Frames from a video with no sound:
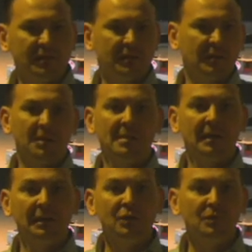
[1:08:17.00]
that's
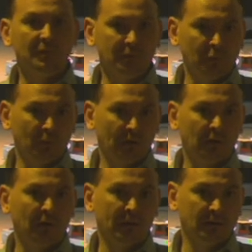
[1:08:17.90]
coming, a new door
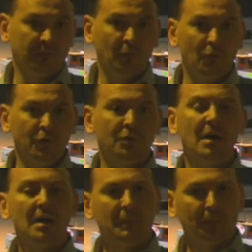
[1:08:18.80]
that God has for
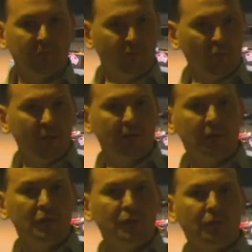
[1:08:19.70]
you. But before
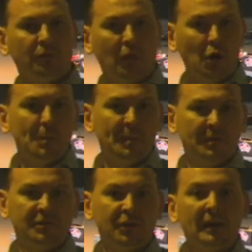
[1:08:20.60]
that new door
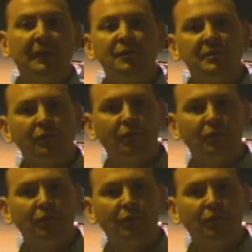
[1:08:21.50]
opens, you're going to have to start to